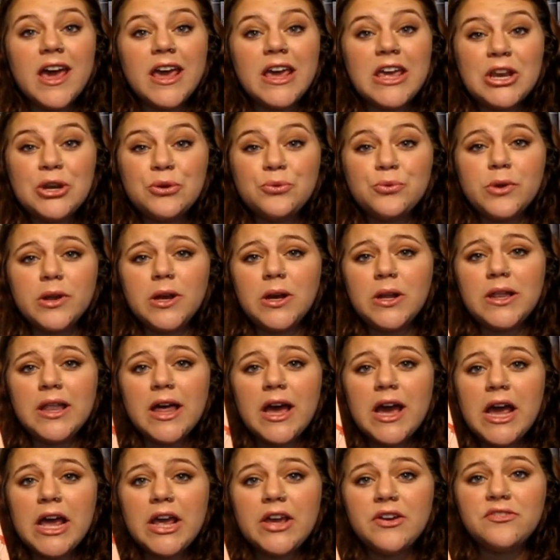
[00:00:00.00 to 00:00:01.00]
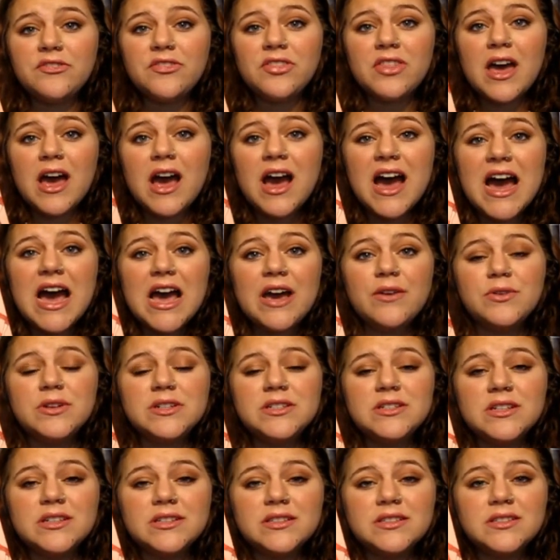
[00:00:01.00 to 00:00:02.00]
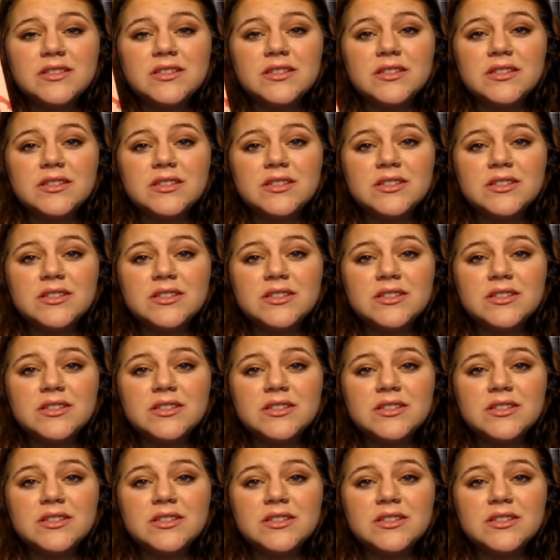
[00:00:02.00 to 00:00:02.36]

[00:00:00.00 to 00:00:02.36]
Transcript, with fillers: in real life that I would just